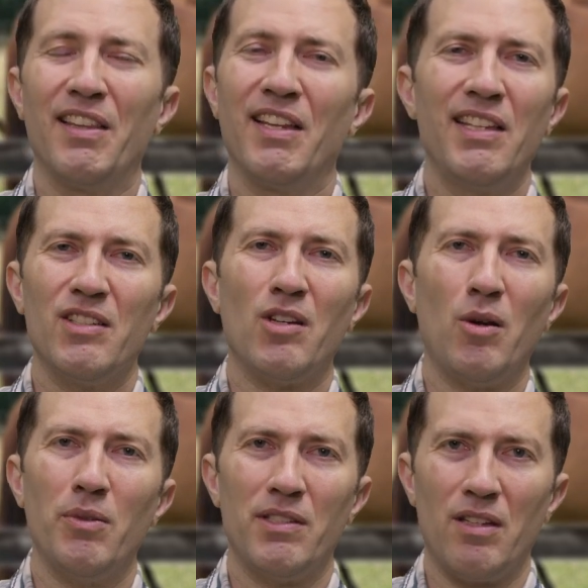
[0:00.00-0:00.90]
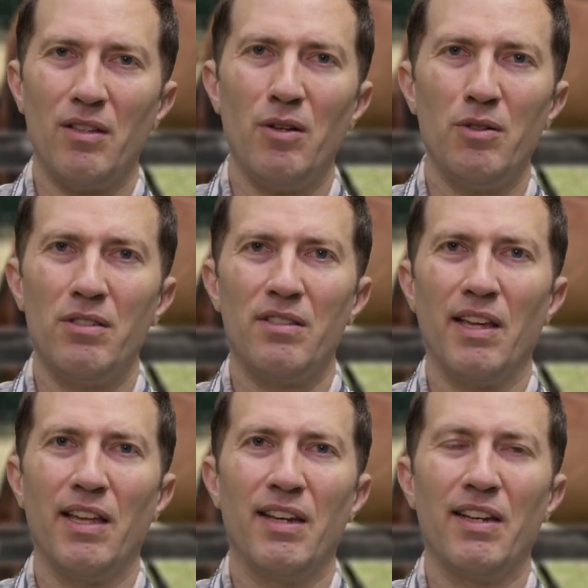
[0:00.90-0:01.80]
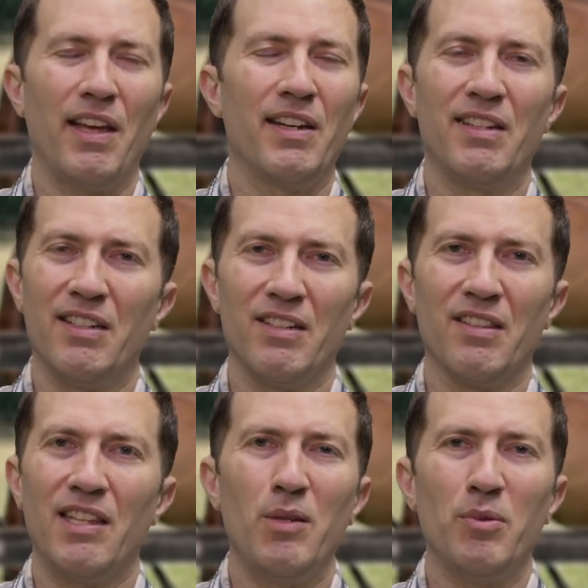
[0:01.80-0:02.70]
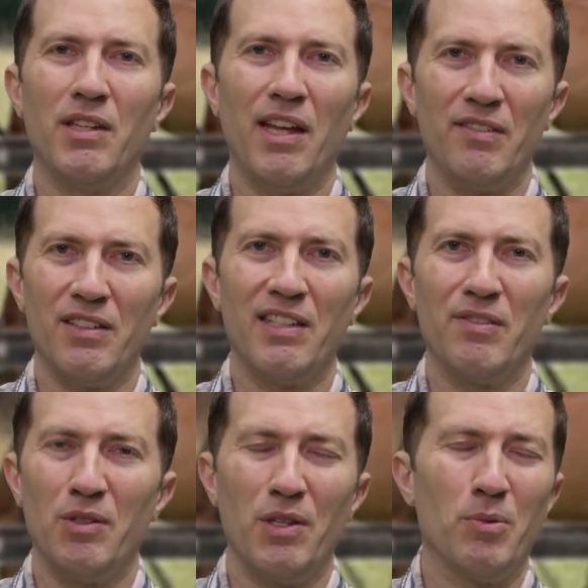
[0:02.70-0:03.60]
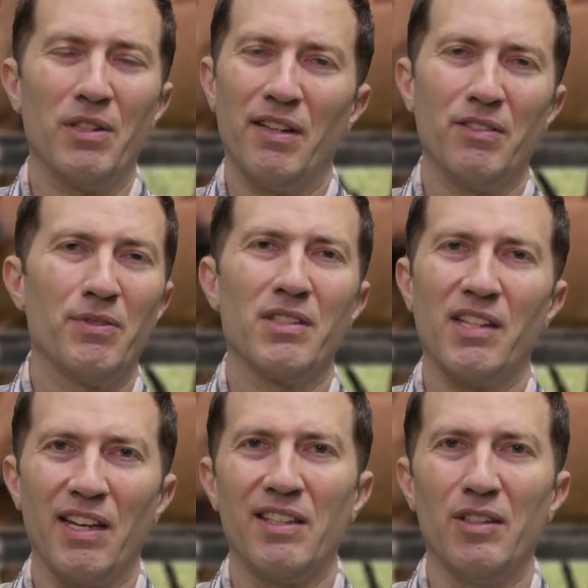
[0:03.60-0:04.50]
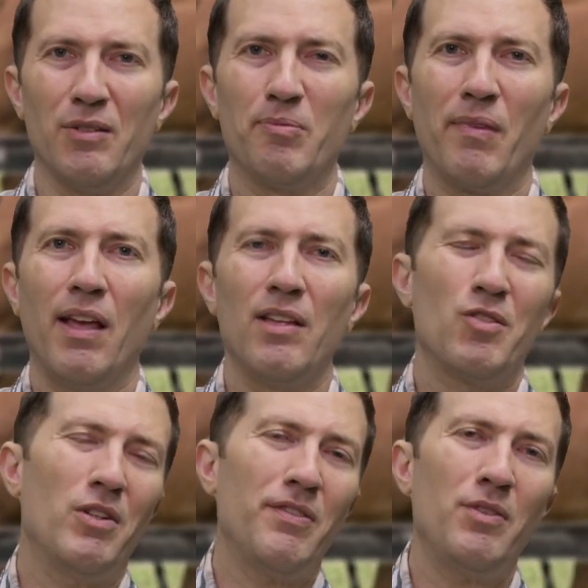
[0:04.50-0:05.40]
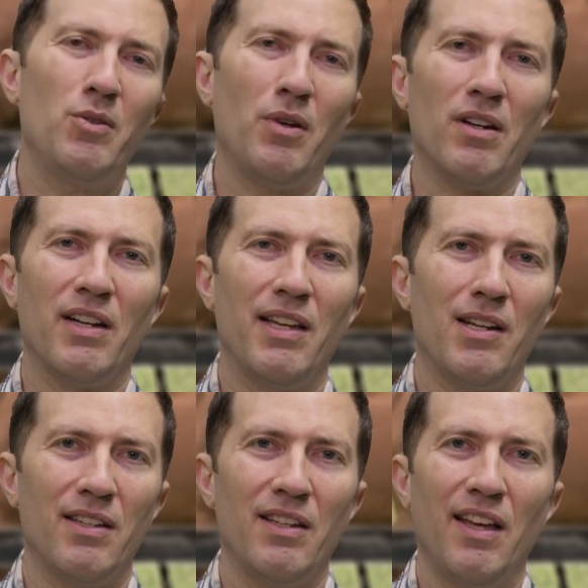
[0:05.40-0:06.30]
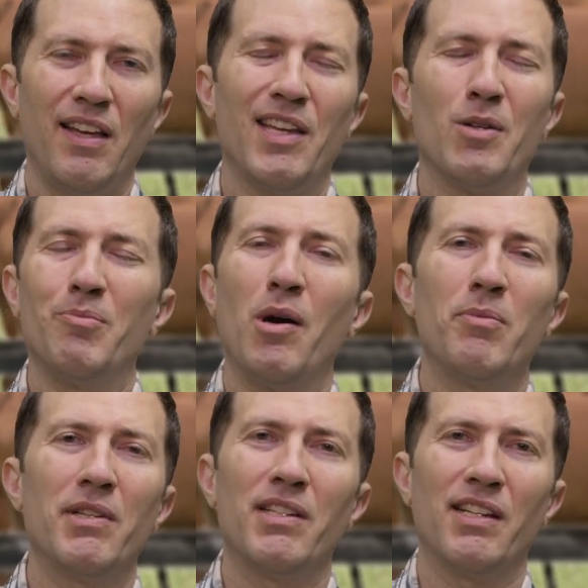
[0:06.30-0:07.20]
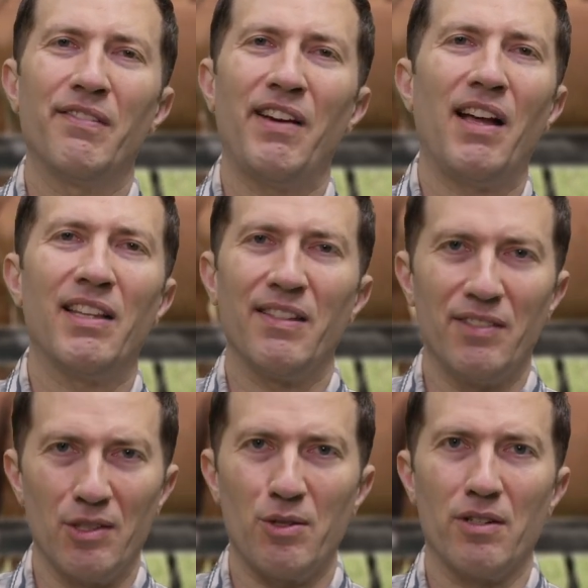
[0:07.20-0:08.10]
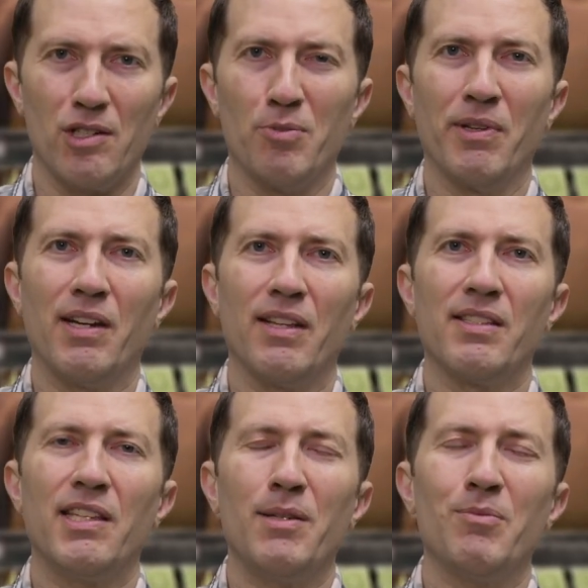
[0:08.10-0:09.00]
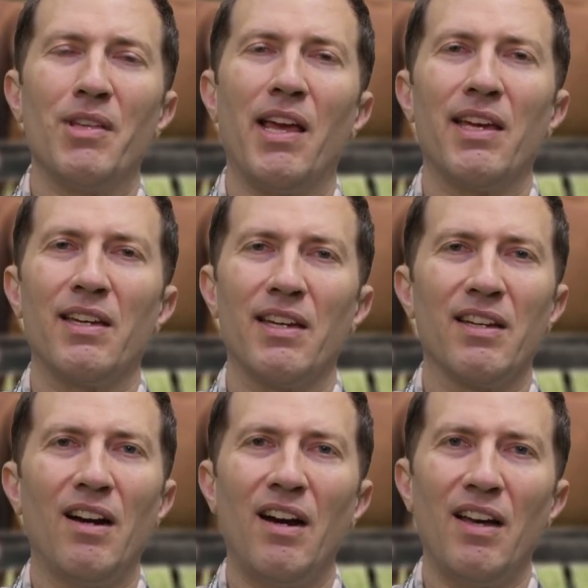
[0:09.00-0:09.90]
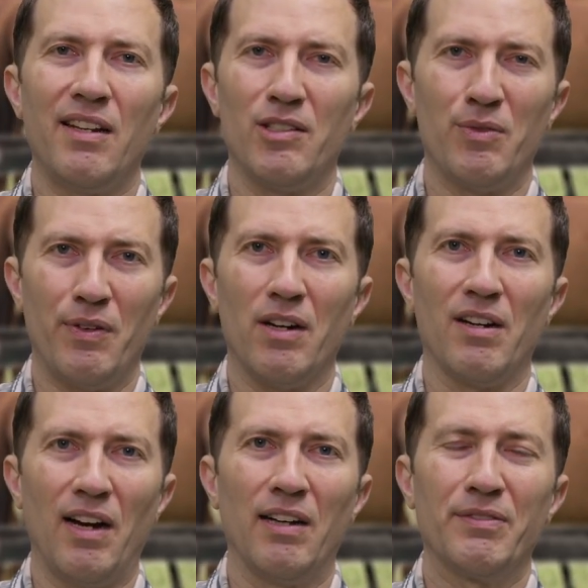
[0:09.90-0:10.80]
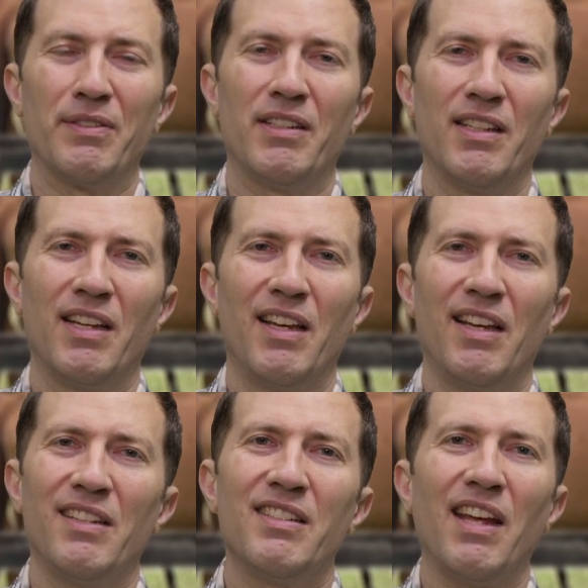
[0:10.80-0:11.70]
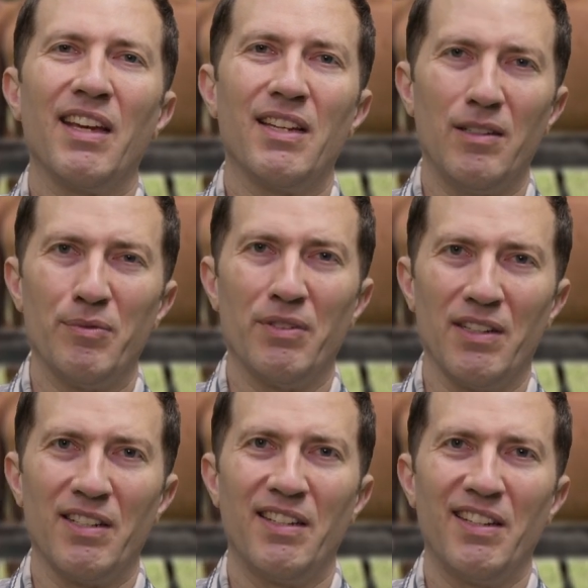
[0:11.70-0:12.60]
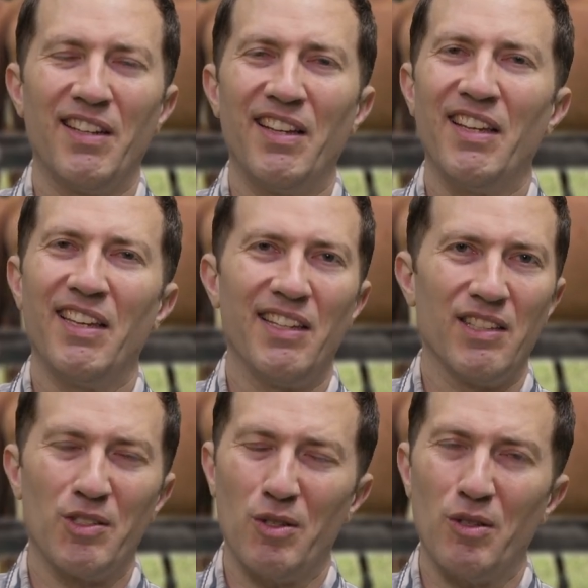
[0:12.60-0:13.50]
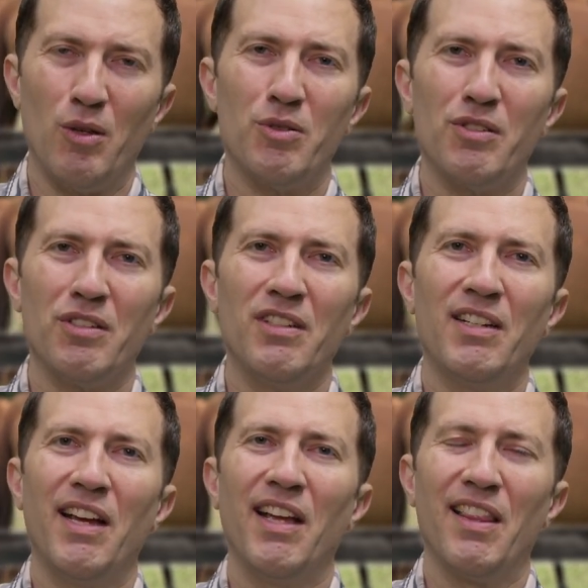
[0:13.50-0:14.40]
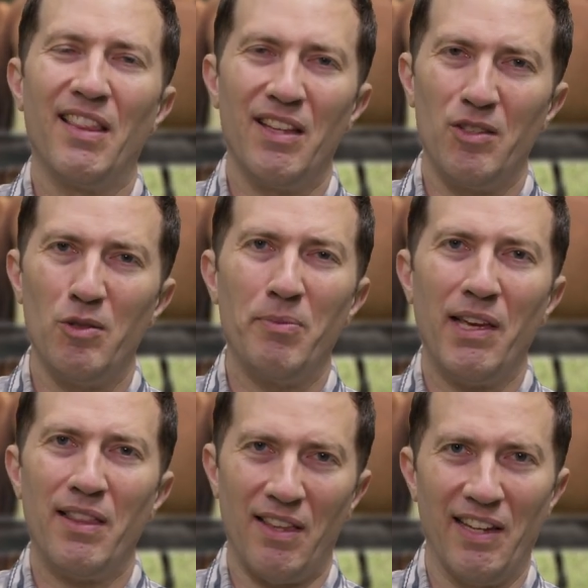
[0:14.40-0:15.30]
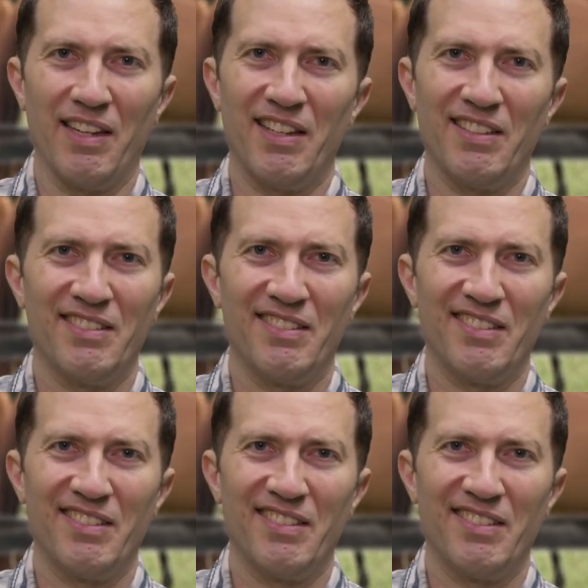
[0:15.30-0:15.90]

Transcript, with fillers: that He is always close and, and near, that He will never leave you, He will never forsake you. So if you are in a, in a moment in a valley of discouragement and it seems like God is far off, take comfort. He is closer than you may think.